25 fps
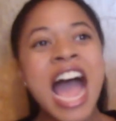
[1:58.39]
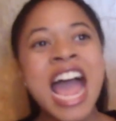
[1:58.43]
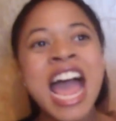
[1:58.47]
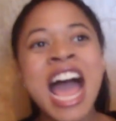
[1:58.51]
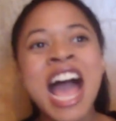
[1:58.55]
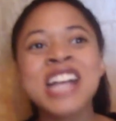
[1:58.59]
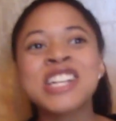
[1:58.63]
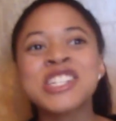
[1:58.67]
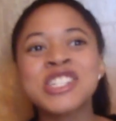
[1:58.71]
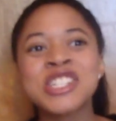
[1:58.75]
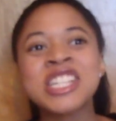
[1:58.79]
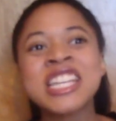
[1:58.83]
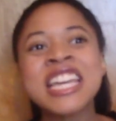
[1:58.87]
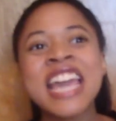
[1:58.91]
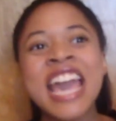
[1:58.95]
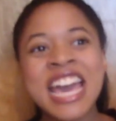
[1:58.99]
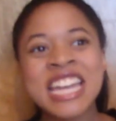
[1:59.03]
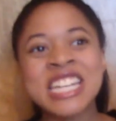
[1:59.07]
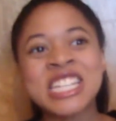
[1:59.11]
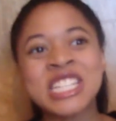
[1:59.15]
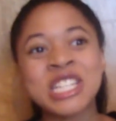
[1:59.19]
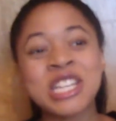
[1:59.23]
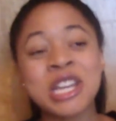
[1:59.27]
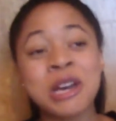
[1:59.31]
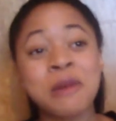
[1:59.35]
I actually
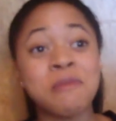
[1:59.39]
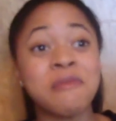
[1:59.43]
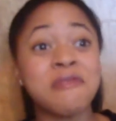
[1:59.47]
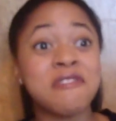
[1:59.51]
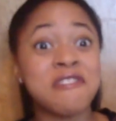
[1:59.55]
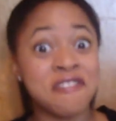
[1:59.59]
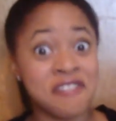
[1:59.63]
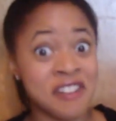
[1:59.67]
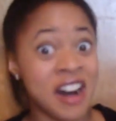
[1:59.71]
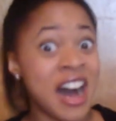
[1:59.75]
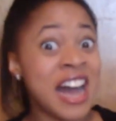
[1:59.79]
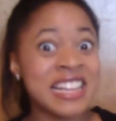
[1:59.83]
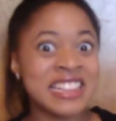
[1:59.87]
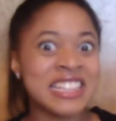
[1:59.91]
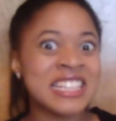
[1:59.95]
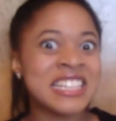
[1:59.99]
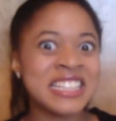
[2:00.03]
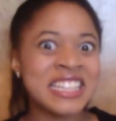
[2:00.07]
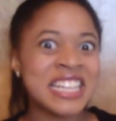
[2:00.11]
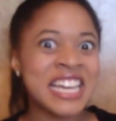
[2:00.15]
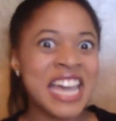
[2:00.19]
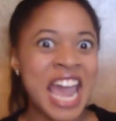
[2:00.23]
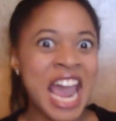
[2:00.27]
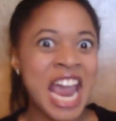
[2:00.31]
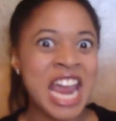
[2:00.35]
ended up
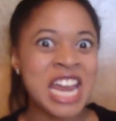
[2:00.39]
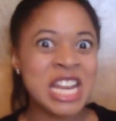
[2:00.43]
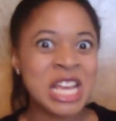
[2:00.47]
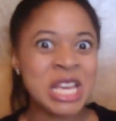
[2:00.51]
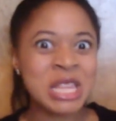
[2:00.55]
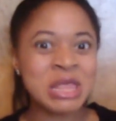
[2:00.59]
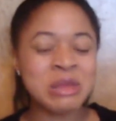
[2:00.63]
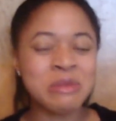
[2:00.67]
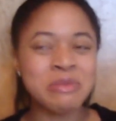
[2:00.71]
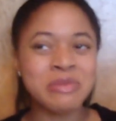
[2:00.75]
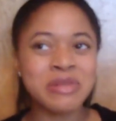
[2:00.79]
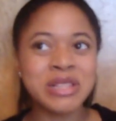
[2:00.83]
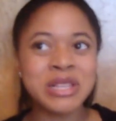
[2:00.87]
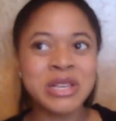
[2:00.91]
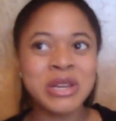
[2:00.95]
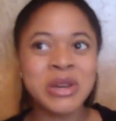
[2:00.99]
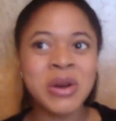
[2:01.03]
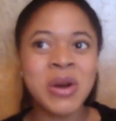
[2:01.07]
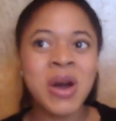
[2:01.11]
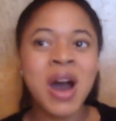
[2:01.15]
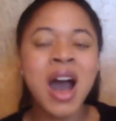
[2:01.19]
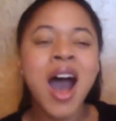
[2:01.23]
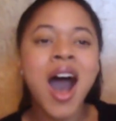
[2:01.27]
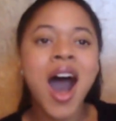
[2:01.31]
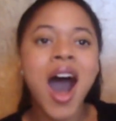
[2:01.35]
violently hating the
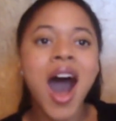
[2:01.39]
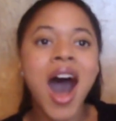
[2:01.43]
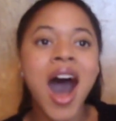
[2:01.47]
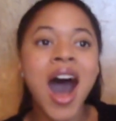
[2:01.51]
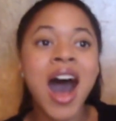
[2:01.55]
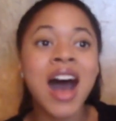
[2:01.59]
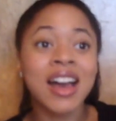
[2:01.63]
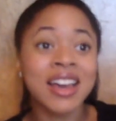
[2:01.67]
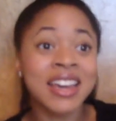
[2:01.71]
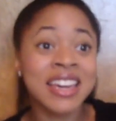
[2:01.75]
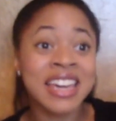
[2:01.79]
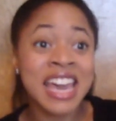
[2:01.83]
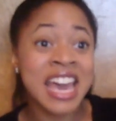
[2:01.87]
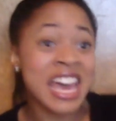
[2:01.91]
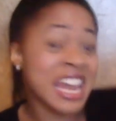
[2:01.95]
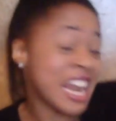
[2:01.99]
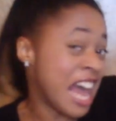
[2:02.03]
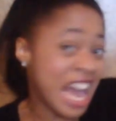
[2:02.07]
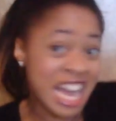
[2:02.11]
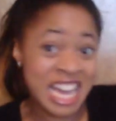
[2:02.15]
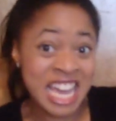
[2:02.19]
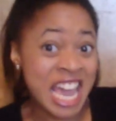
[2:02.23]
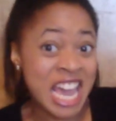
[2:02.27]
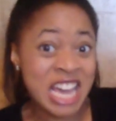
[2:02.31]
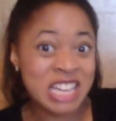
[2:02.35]
blue. Again,
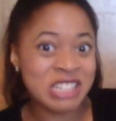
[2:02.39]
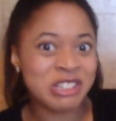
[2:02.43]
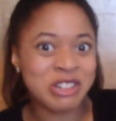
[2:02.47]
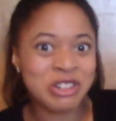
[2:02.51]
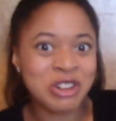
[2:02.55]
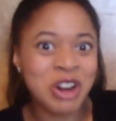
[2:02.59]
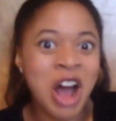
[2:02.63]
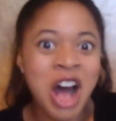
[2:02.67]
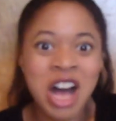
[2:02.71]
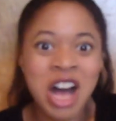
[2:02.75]
I can't